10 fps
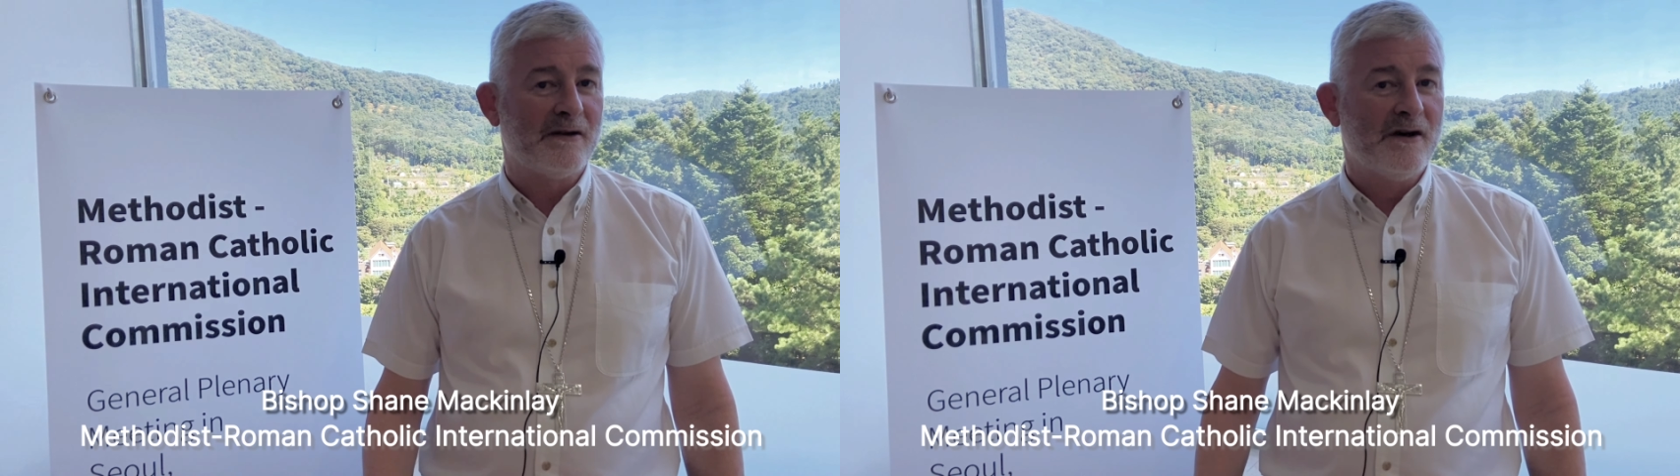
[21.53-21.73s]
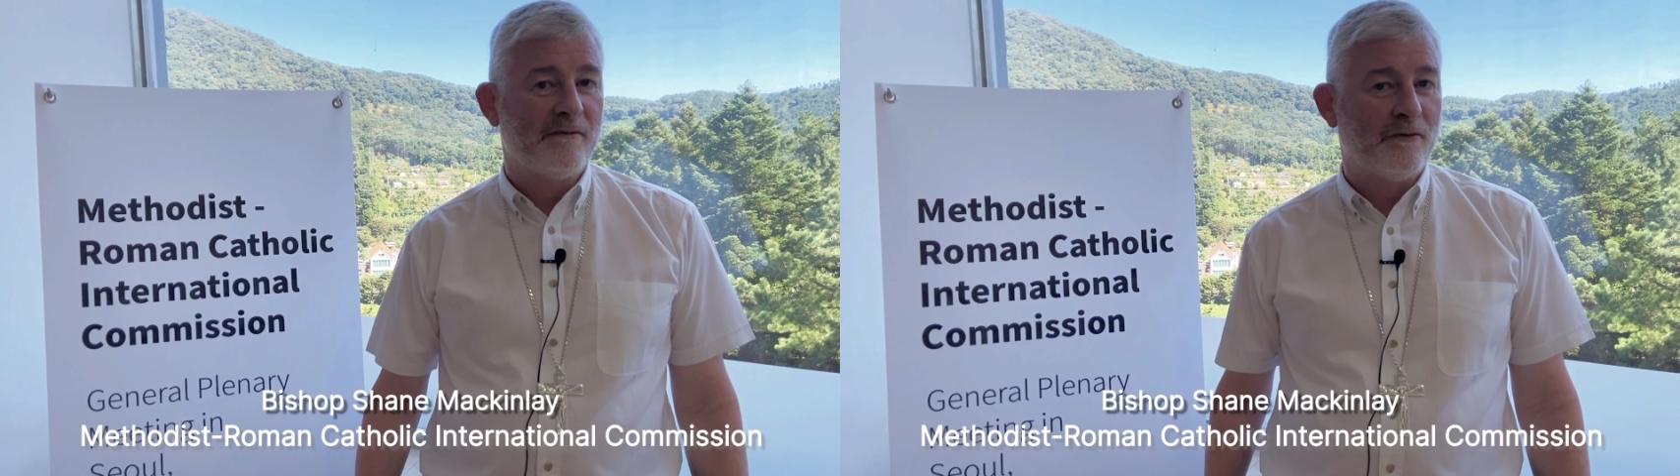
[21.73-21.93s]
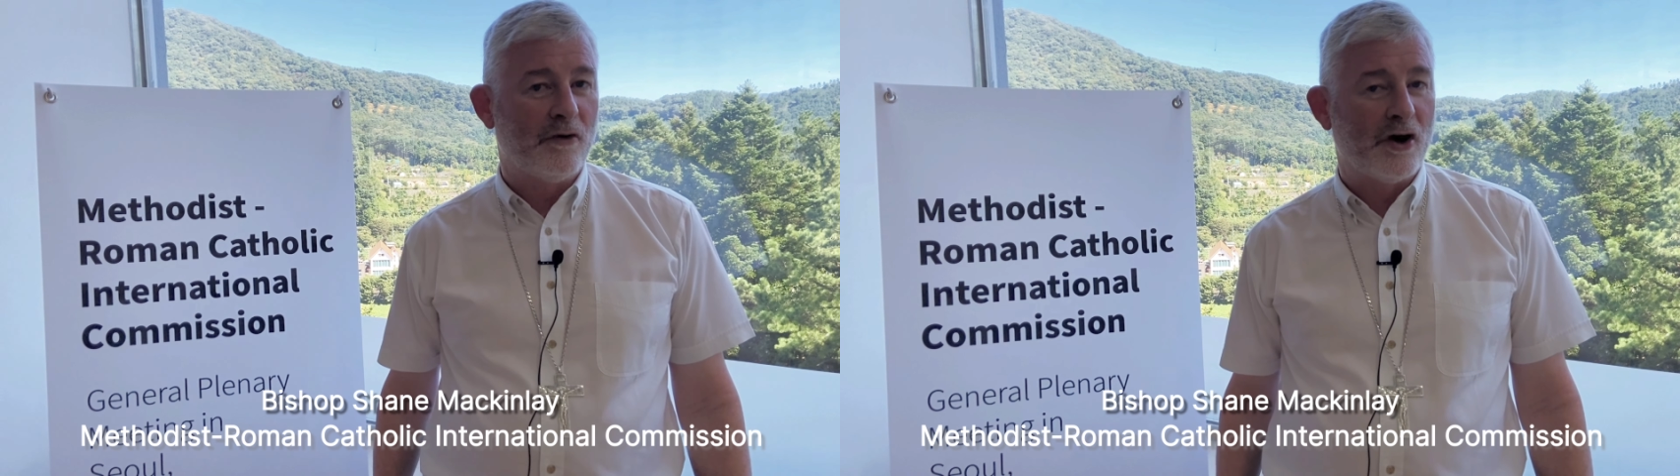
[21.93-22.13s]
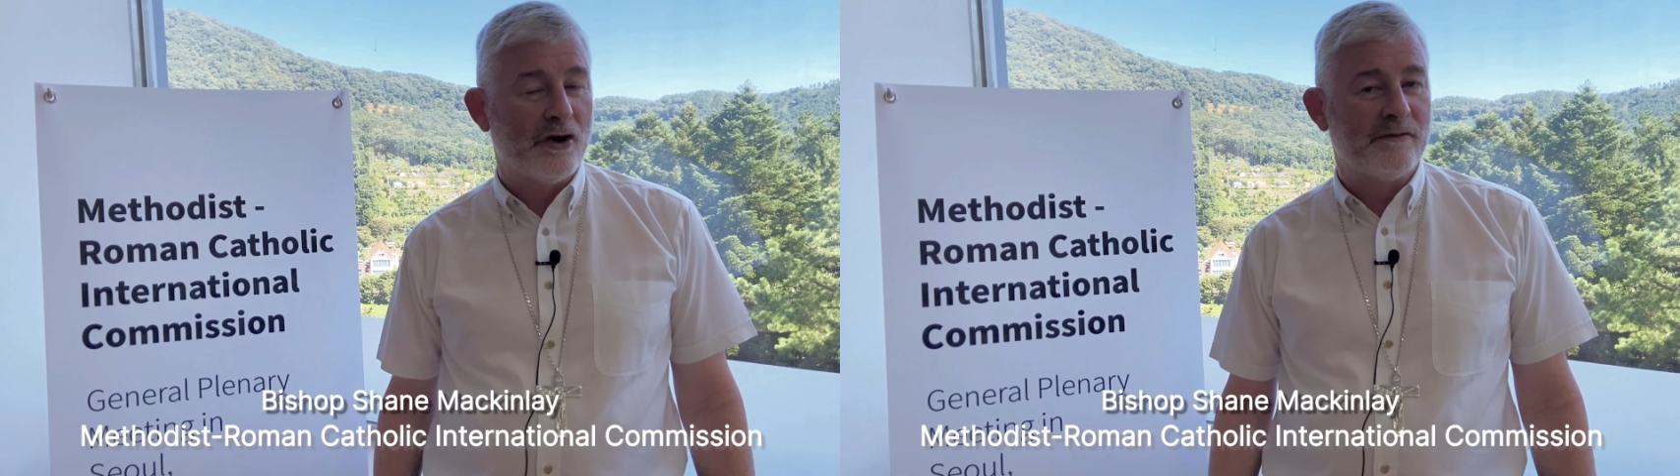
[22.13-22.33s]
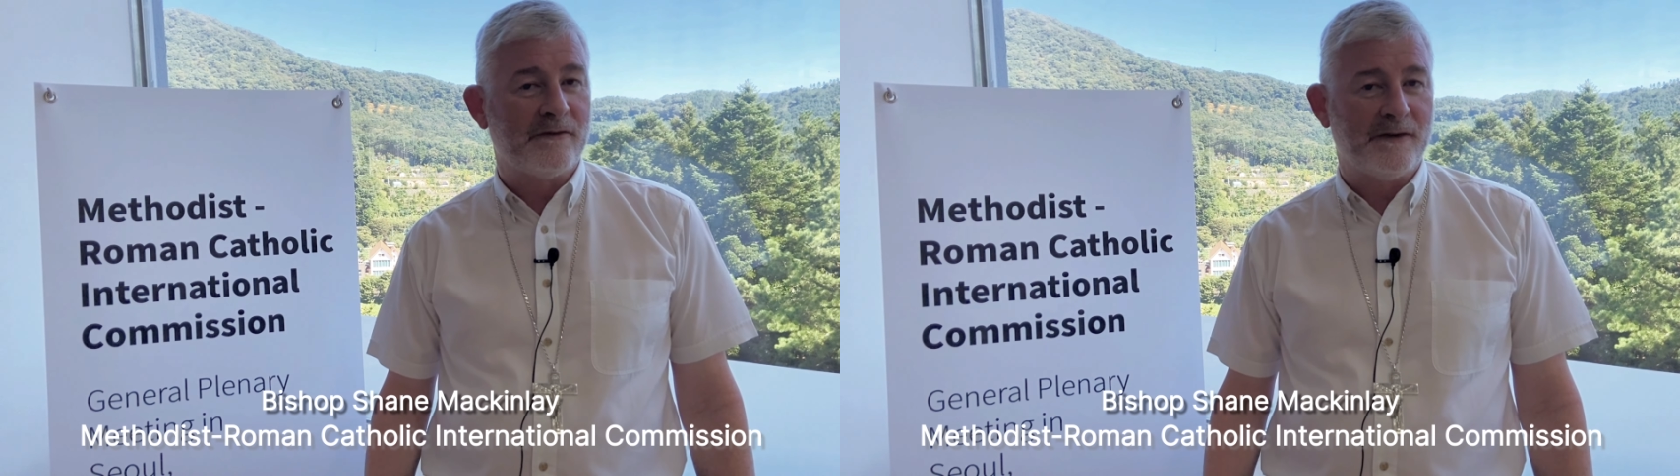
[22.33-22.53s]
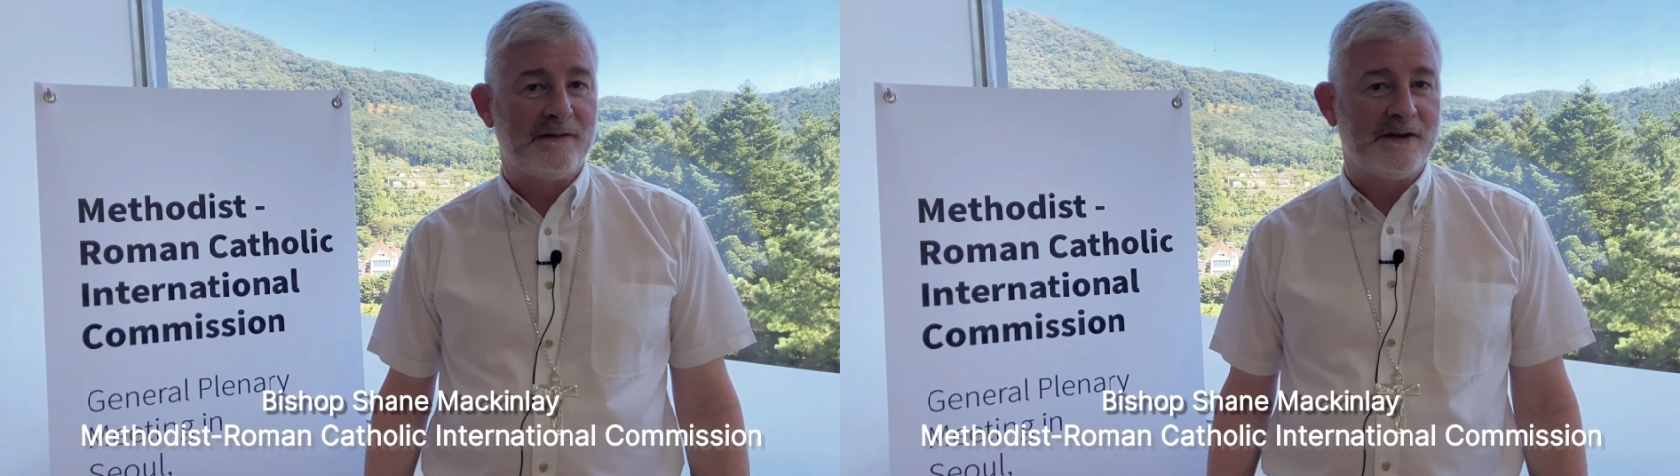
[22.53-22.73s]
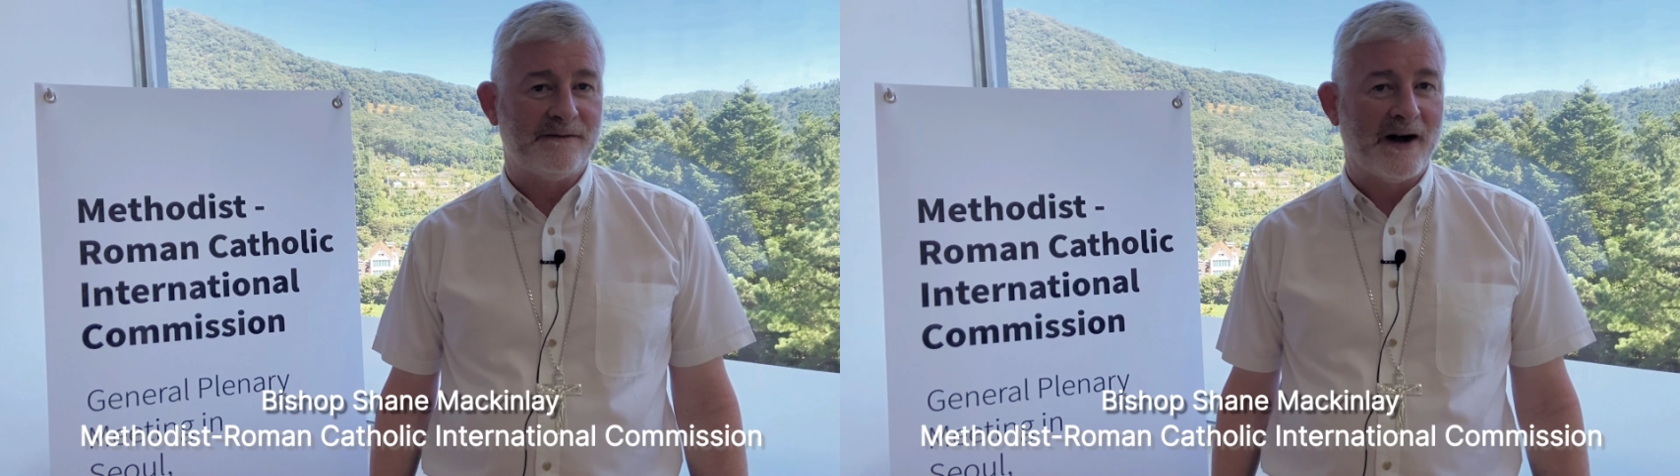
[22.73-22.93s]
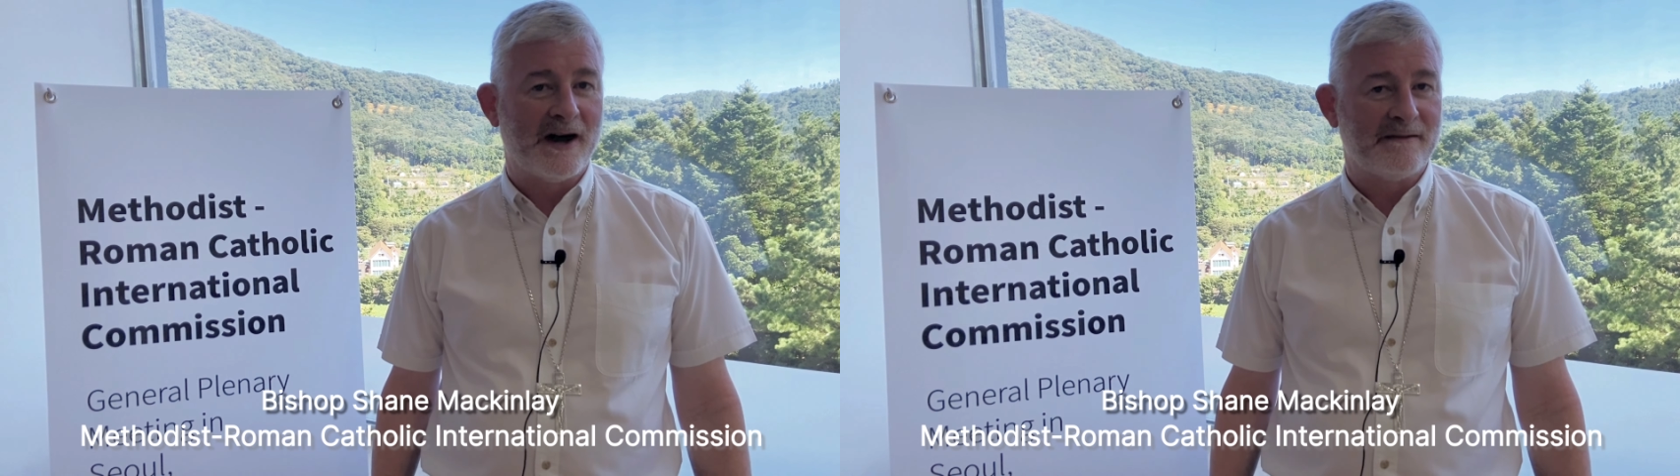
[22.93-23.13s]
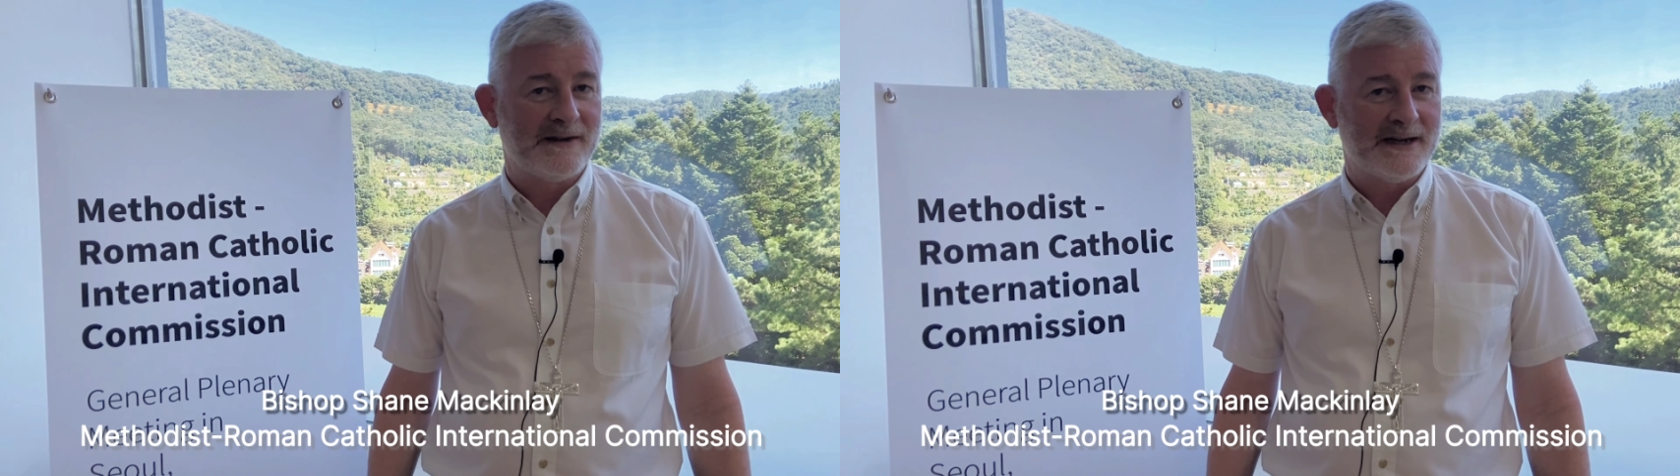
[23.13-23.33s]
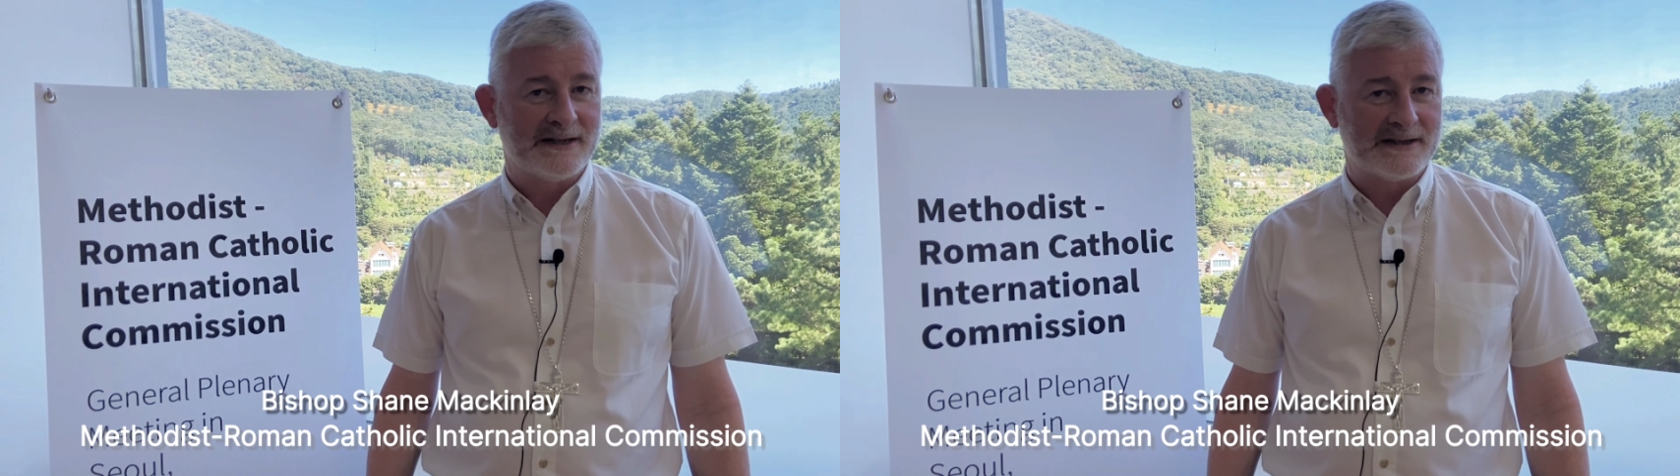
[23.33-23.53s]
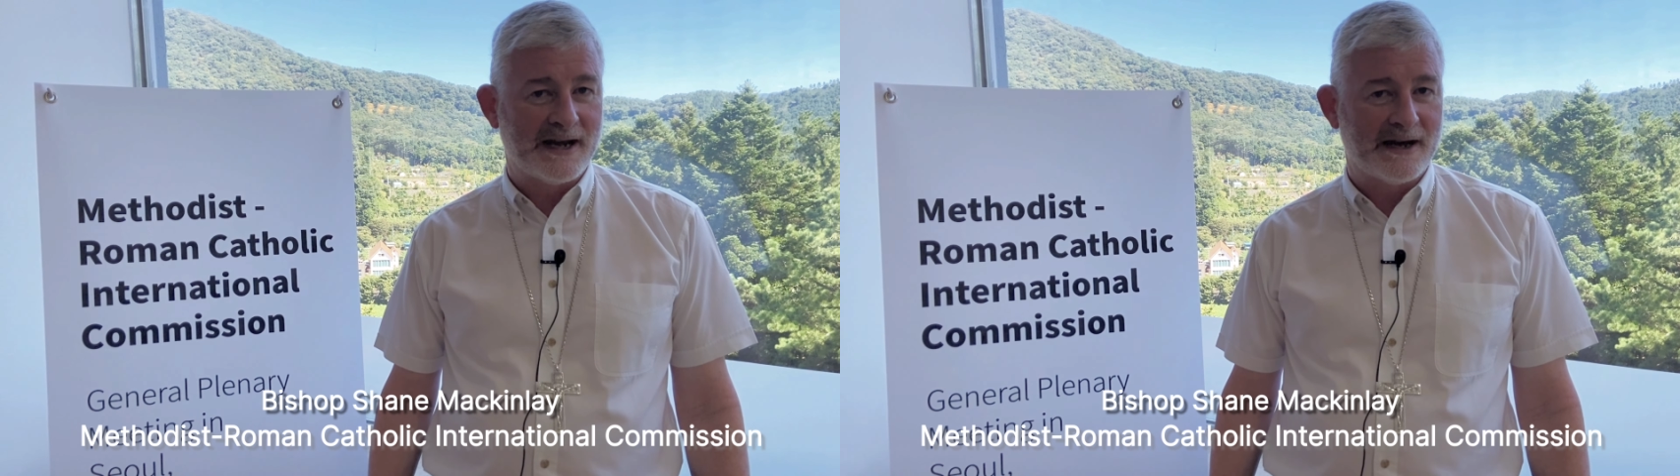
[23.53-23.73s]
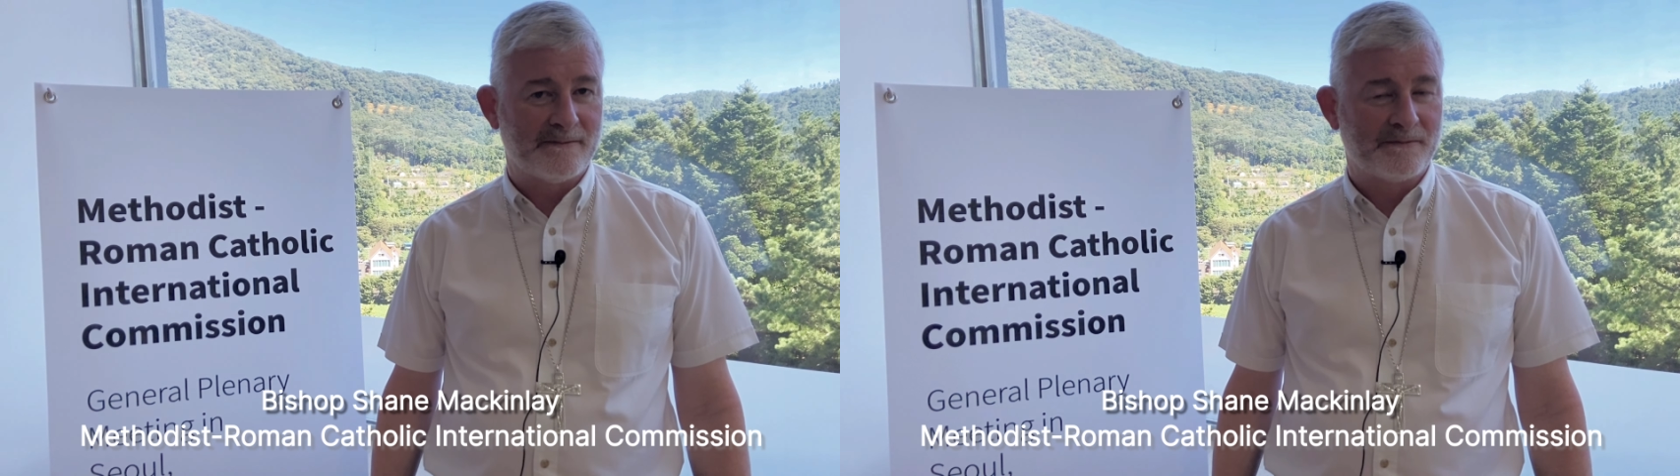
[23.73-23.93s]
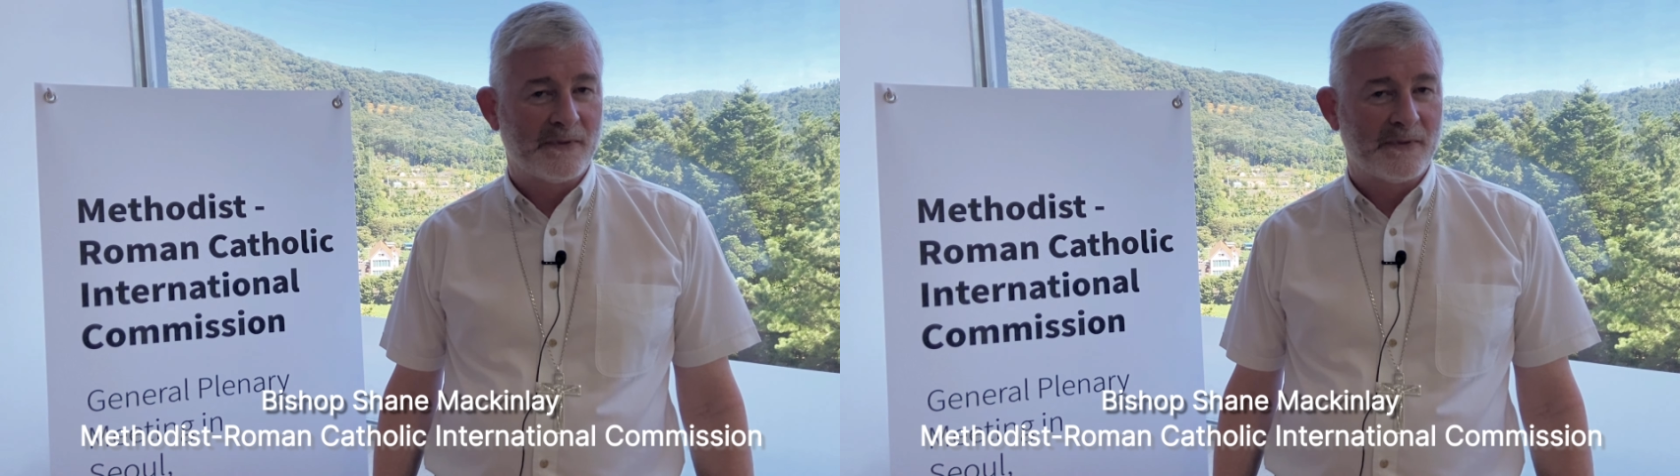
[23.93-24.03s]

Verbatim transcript: for over 55 years now.